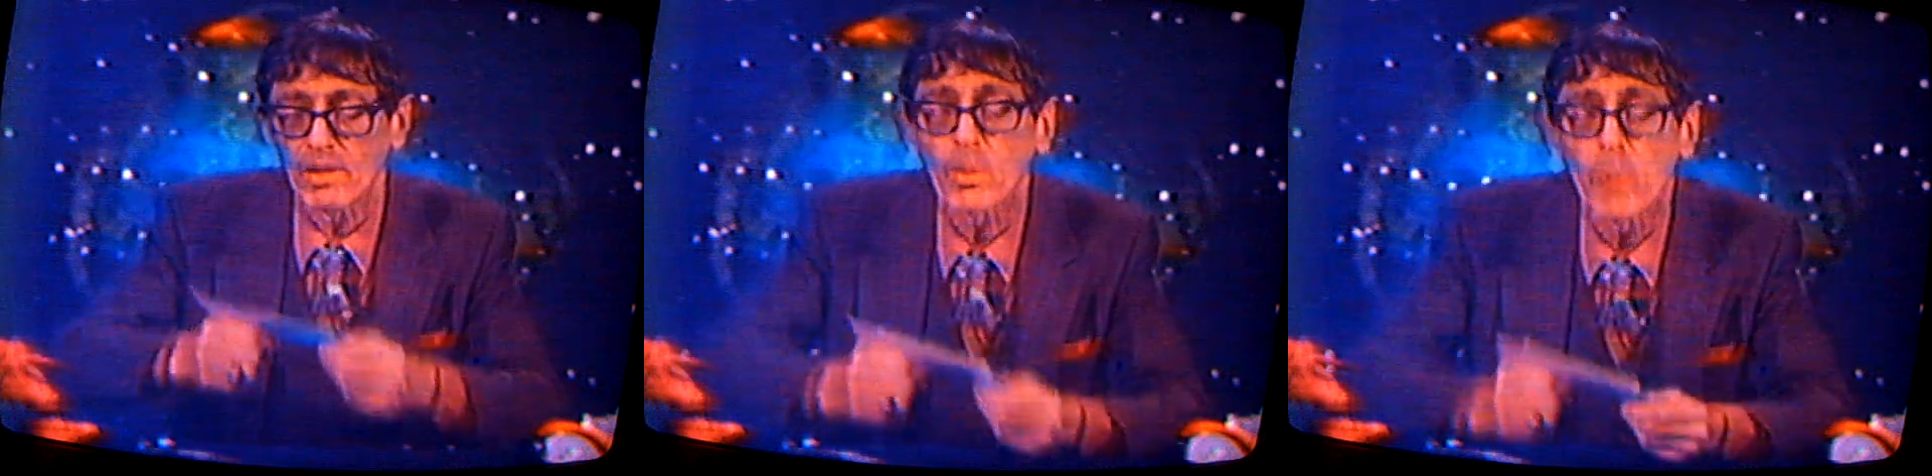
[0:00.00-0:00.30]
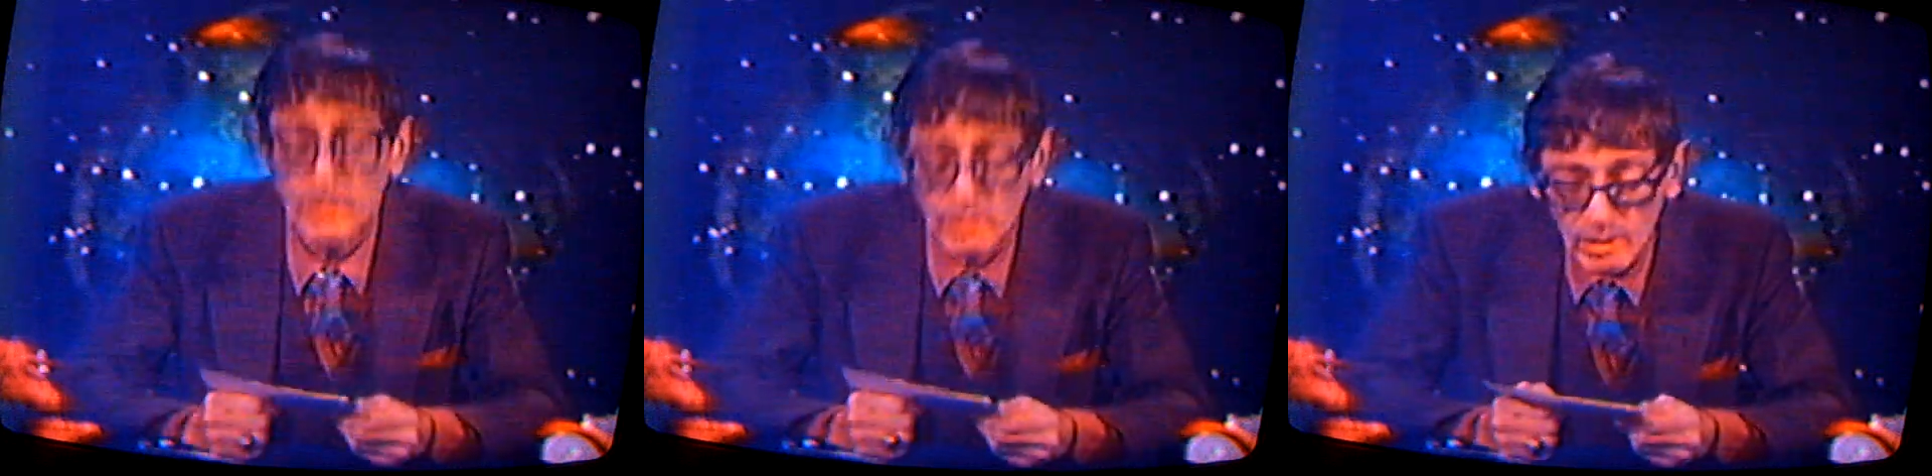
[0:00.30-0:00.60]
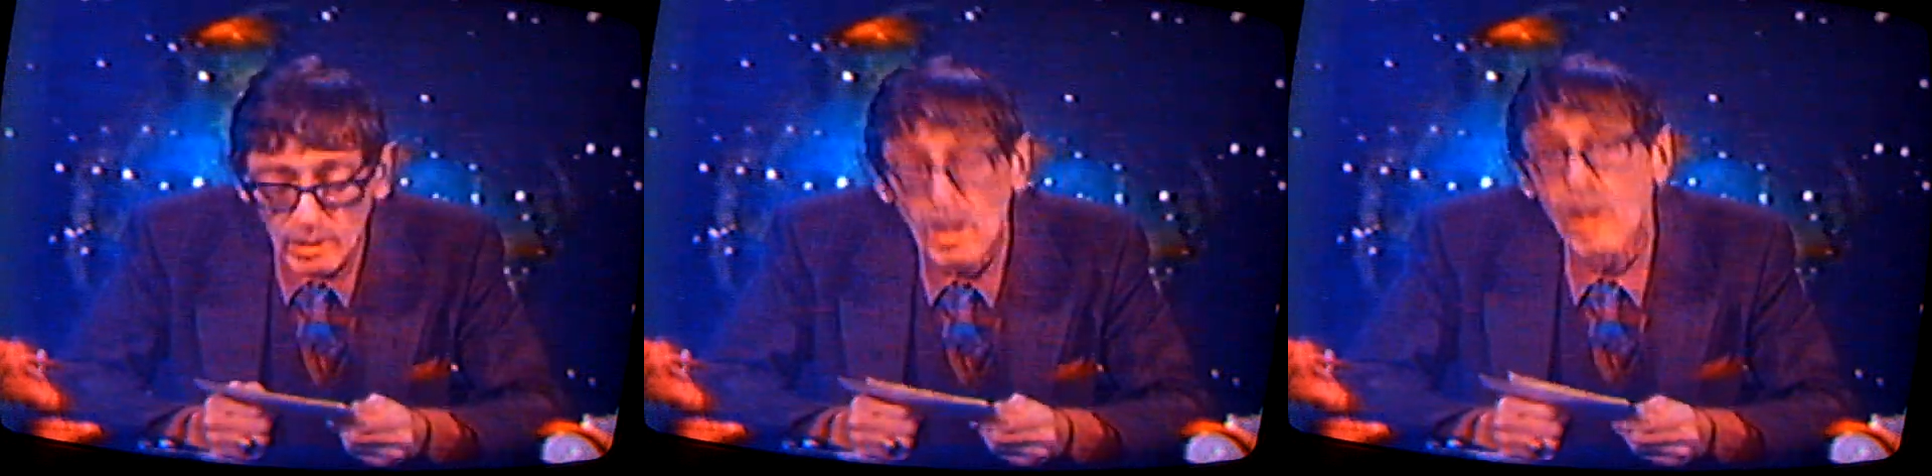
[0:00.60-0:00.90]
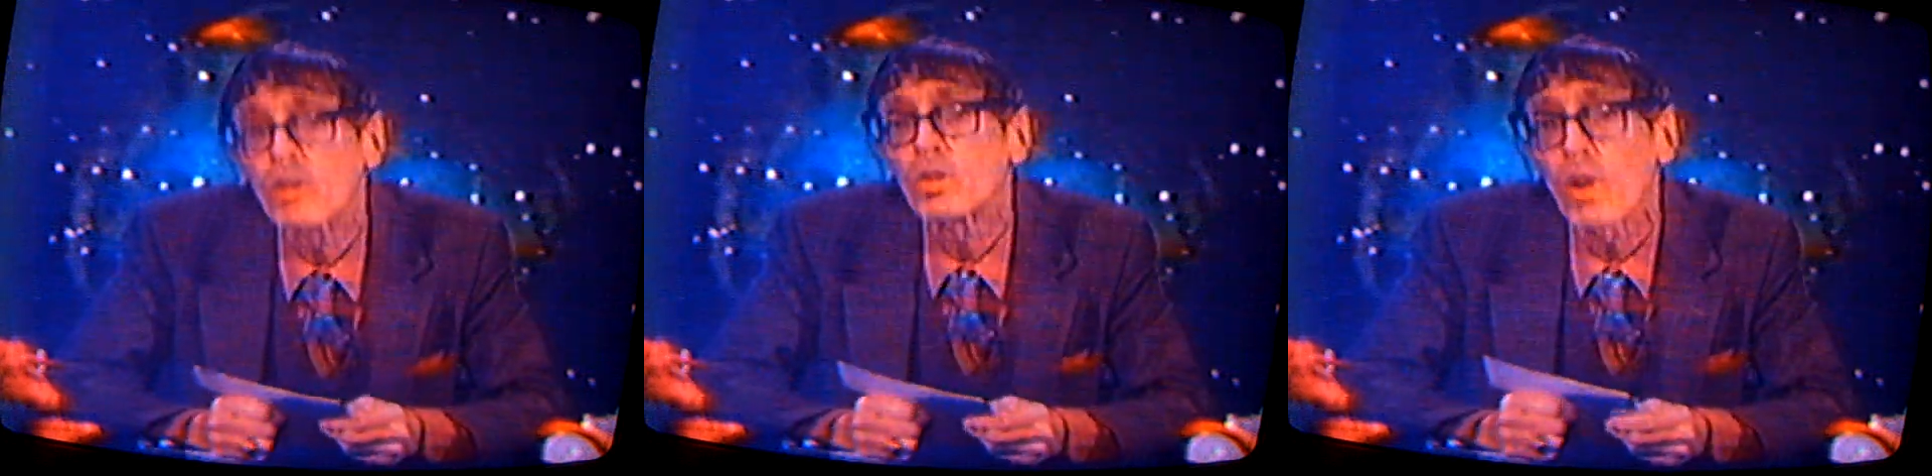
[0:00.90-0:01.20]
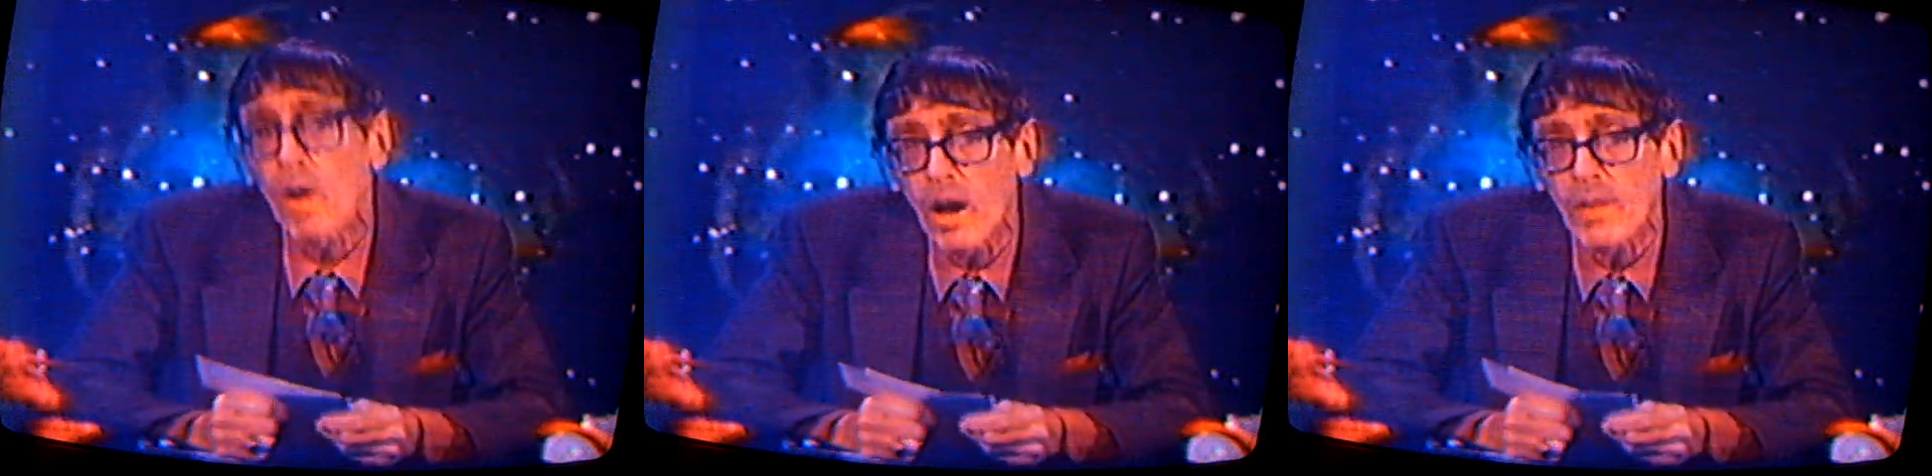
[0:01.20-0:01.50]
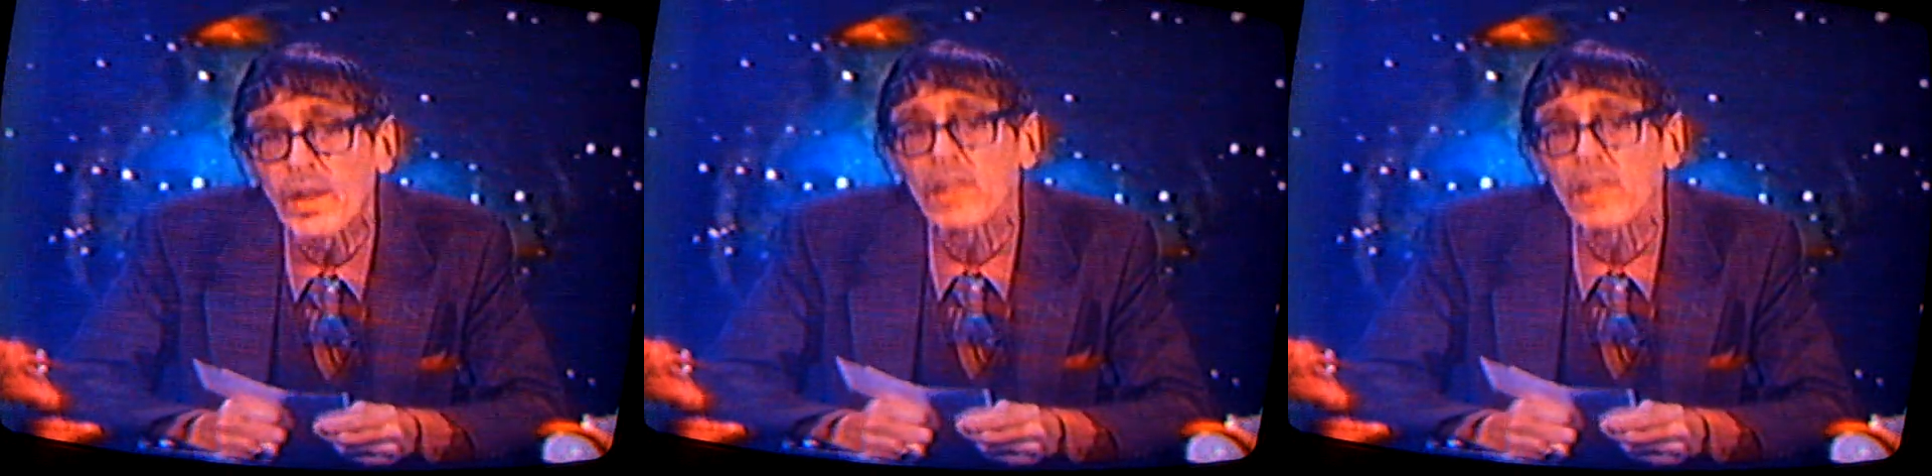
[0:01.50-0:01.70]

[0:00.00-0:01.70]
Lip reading: The question. Thoth,